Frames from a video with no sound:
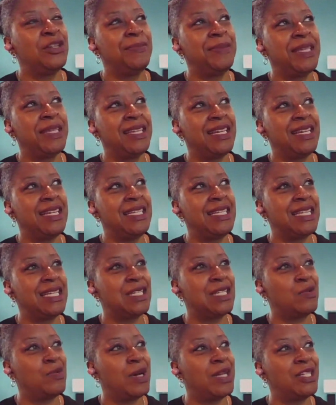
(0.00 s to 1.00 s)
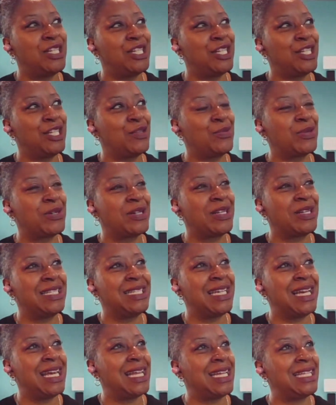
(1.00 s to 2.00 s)
should be the easiest question in the
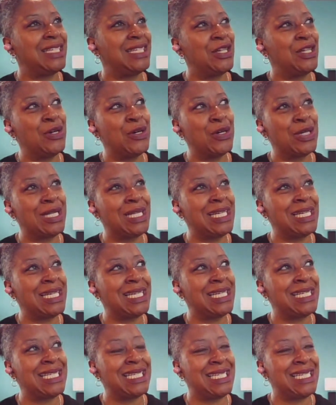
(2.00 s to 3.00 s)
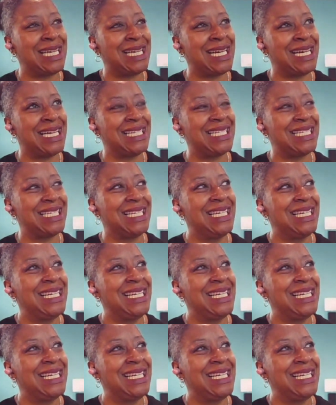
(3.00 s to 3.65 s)
world, and it totally is not.